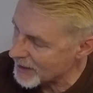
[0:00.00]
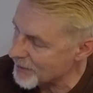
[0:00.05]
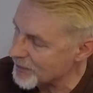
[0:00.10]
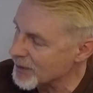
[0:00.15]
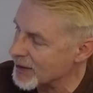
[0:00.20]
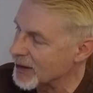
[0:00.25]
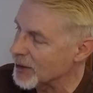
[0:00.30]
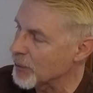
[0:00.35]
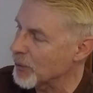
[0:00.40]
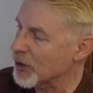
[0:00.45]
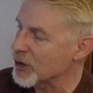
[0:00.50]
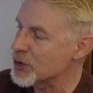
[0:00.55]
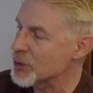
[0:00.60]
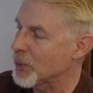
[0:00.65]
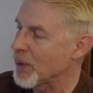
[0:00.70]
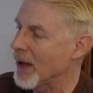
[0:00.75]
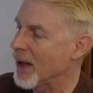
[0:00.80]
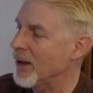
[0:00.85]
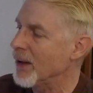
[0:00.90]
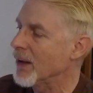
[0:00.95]
Everything works
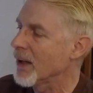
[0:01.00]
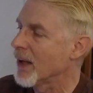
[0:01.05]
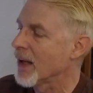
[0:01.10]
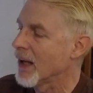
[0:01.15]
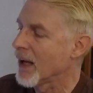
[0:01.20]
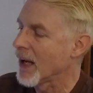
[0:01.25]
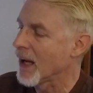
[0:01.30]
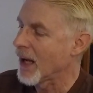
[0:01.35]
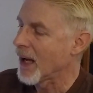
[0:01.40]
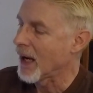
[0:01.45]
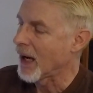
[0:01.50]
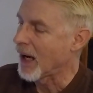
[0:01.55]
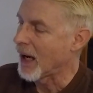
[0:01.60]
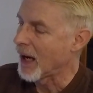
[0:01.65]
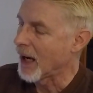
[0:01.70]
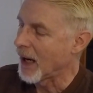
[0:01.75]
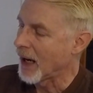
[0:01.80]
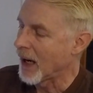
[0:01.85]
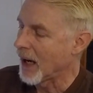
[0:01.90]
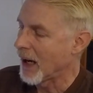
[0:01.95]
well.
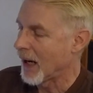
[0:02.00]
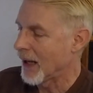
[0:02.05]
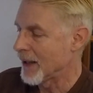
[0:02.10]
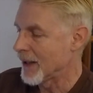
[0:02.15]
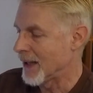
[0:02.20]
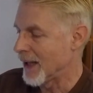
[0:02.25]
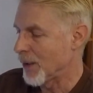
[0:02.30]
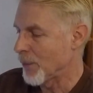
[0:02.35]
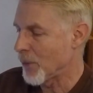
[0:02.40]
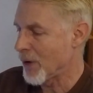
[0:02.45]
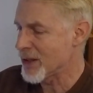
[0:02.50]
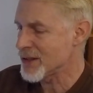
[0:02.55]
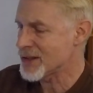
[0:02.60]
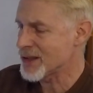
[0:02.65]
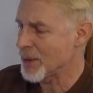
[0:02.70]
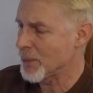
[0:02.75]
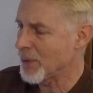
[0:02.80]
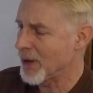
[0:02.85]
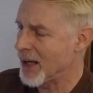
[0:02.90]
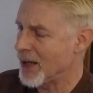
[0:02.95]
There was
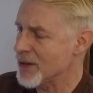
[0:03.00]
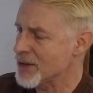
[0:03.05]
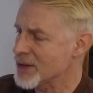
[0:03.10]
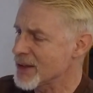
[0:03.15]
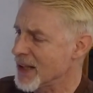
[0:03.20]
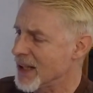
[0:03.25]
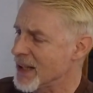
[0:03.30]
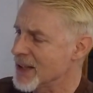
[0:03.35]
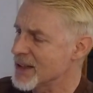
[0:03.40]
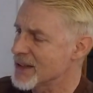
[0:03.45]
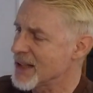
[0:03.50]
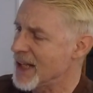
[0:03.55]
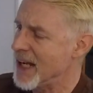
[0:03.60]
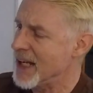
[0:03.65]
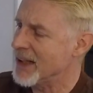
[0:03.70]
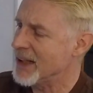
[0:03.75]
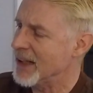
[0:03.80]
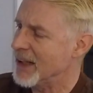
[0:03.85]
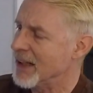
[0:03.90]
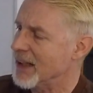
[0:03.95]
someone else that had
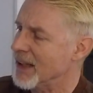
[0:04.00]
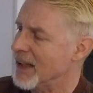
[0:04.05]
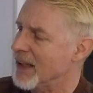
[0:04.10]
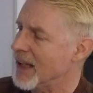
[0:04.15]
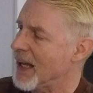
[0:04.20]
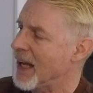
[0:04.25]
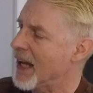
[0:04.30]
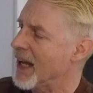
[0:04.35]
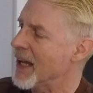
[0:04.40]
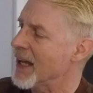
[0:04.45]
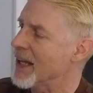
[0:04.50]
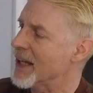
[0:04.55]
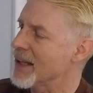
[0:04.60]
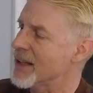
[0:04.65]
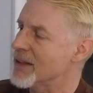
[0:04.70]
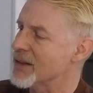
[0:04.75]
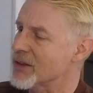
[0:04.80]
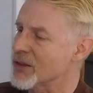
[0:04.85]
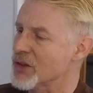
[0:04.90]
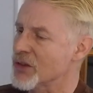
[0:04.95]
taken
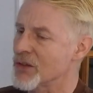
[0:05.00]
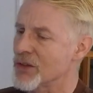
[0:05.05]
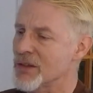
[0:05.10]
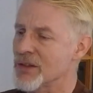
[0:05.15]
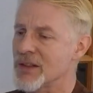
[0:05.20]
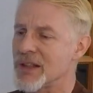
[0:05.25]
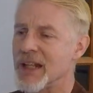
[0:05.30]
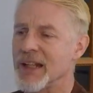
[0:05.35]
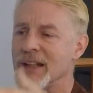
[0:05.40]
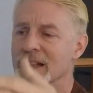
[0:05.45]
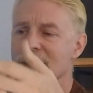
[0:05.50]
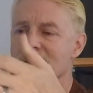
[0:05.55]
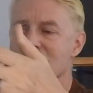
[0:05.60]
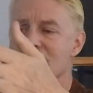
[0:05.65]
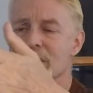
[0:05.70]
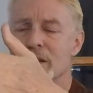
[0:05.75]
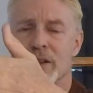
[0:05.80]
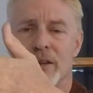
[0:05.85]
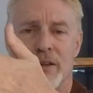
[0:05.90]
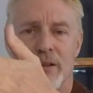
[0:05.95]

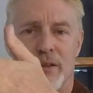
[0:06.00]
this,